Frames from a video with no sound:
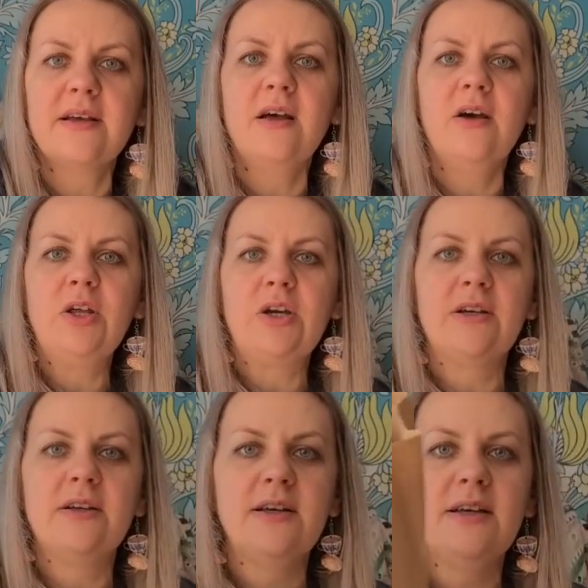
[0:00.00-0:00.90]

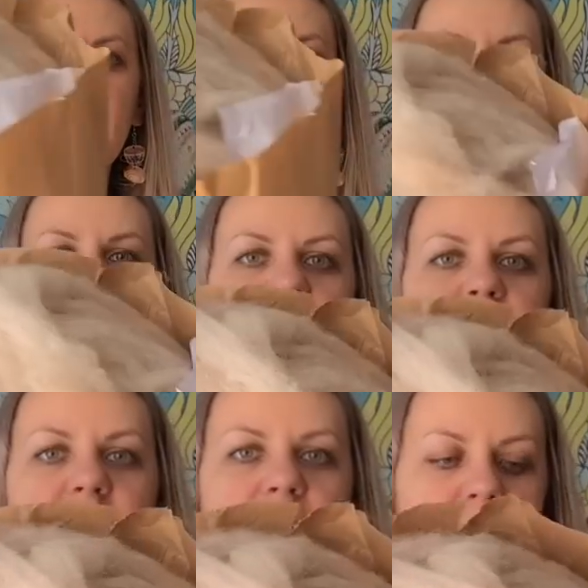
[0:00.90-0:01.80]
look,
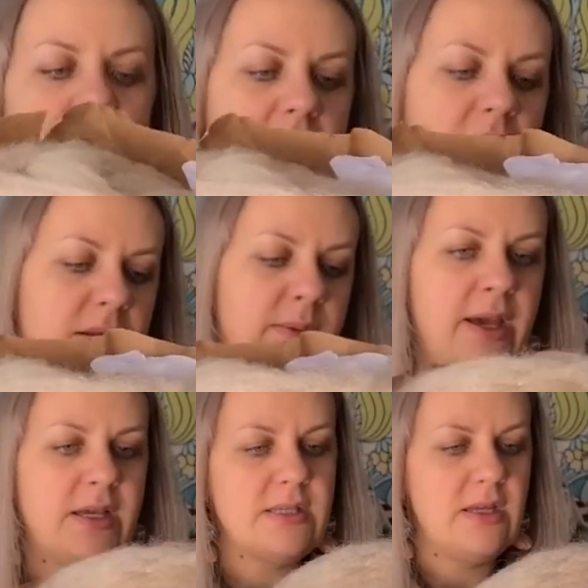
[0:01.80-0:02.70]
happens to be here. The
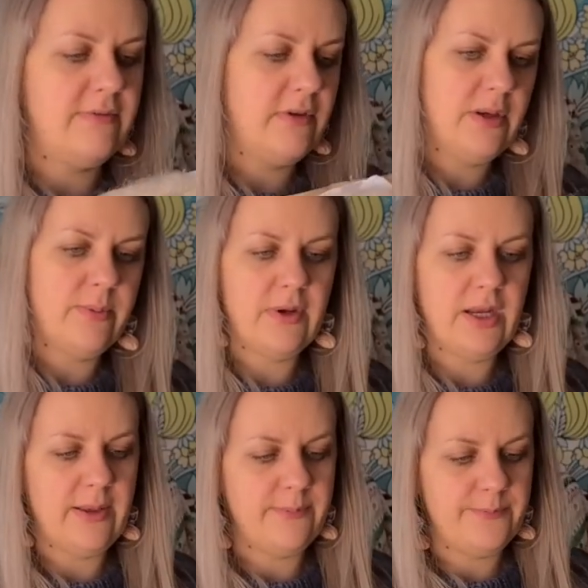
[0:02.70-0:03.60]
bag is not very
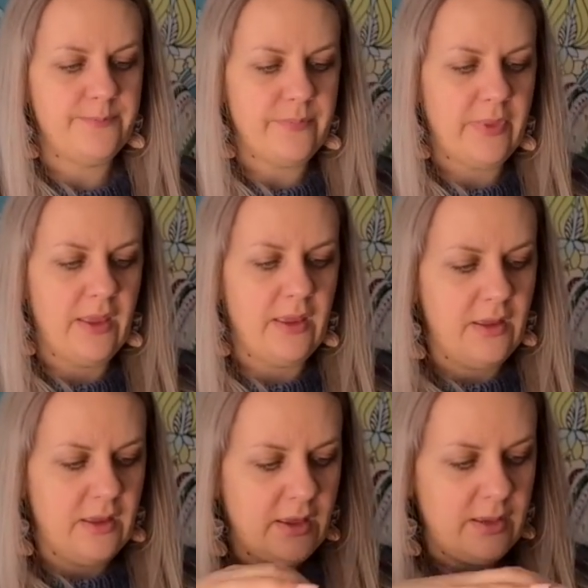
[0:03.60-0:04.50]
pretty,
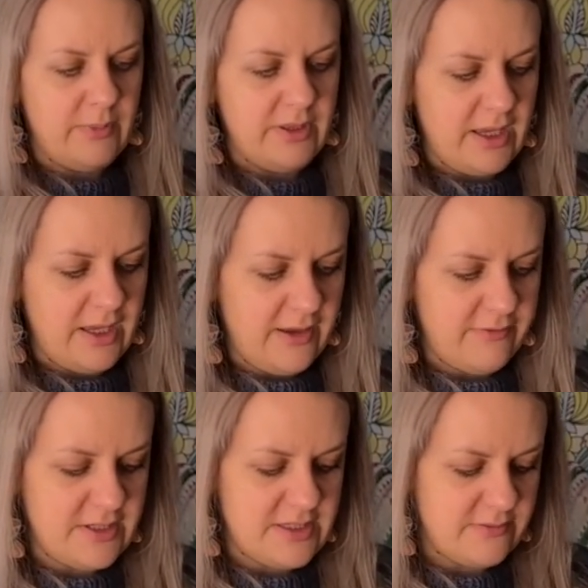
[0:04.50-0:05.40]
but I
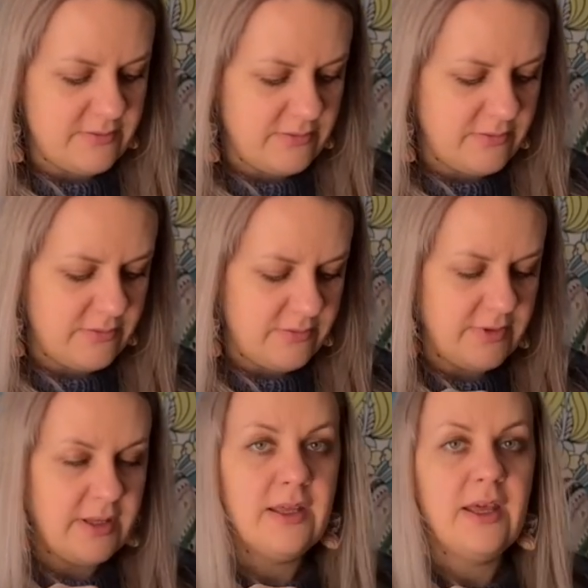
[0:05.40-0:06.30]
have this
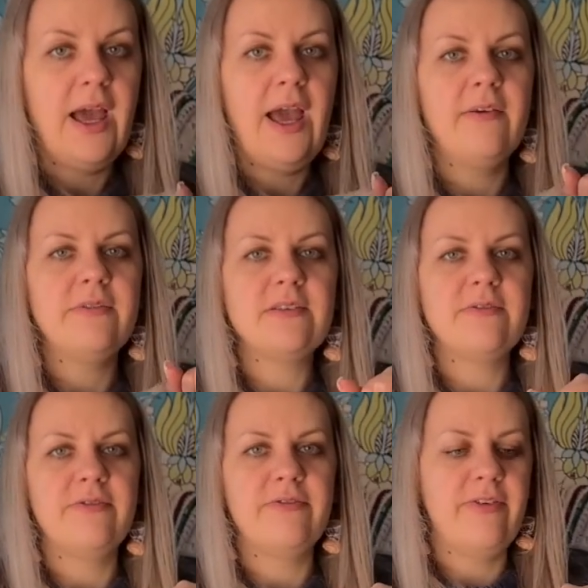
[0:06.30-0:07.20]

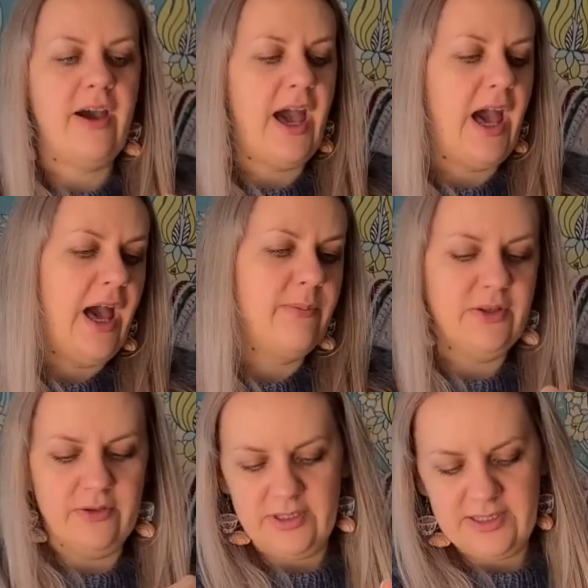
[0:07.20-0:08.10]

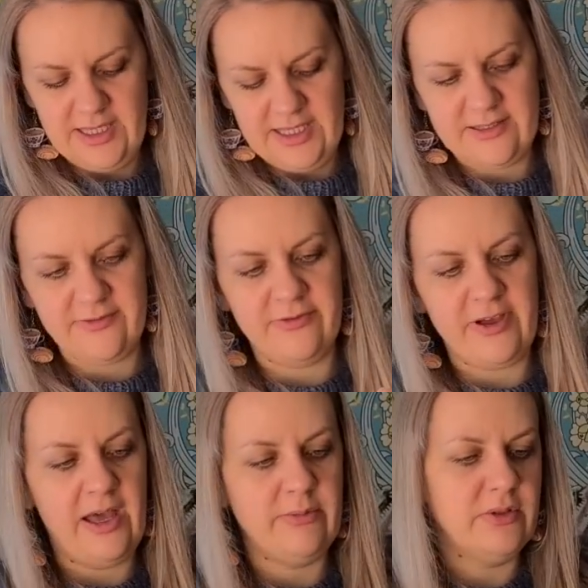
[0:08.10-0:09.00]
fabulous, it's
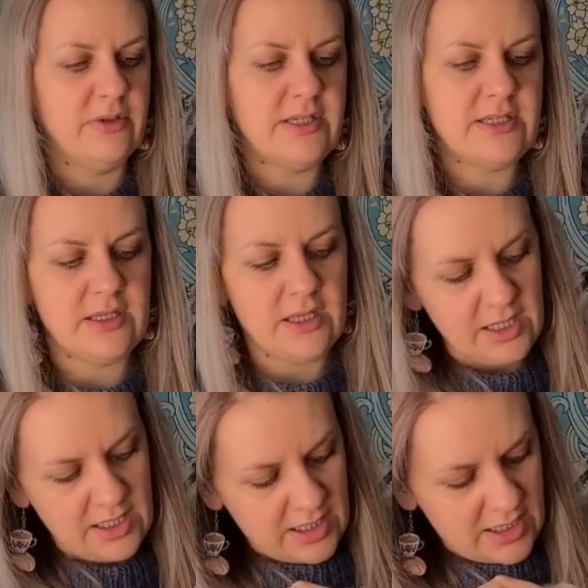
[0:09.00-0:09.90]
fabulous.
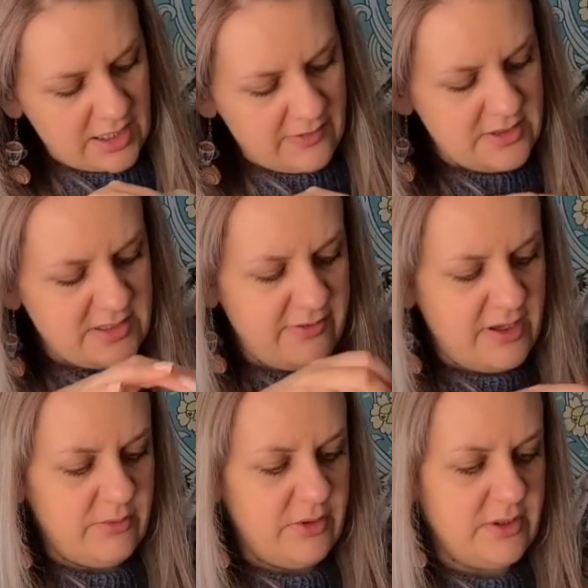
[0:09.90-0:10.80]
I have this
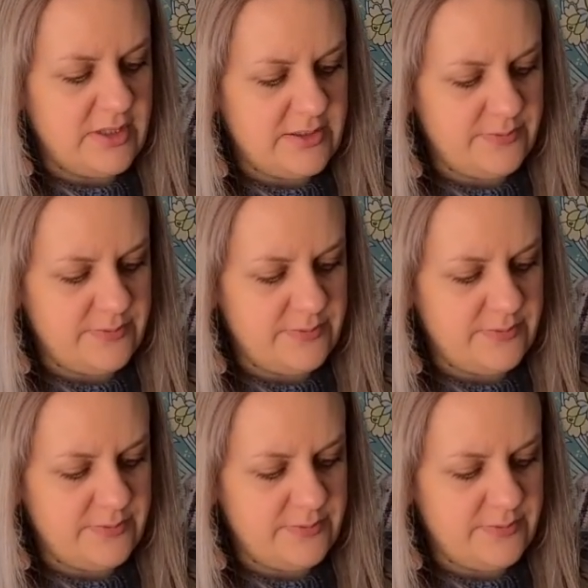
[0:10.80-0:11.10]
fabulous